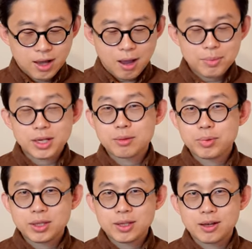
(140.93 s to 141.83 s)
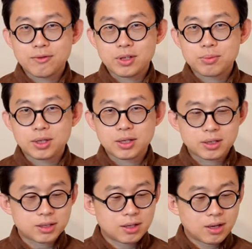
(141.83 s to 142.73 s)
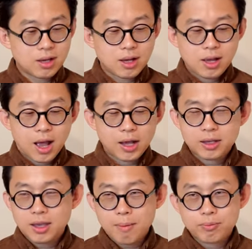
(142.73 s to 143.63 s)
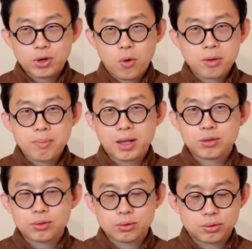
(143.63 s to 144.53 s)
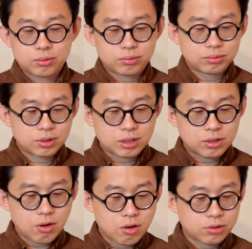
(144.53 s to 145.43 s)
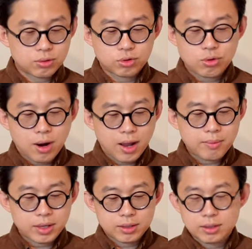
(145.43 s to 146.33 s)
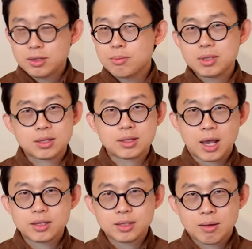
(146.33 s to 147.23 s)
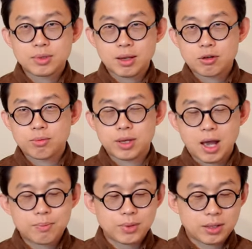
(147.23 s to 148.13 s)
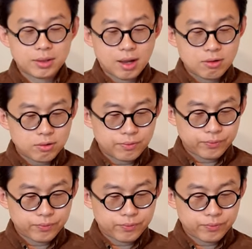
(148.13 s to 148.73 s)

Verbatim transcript: I'm a little bit nervous because I kept going back to the store to try, but it seems the size sometimes could be up and down.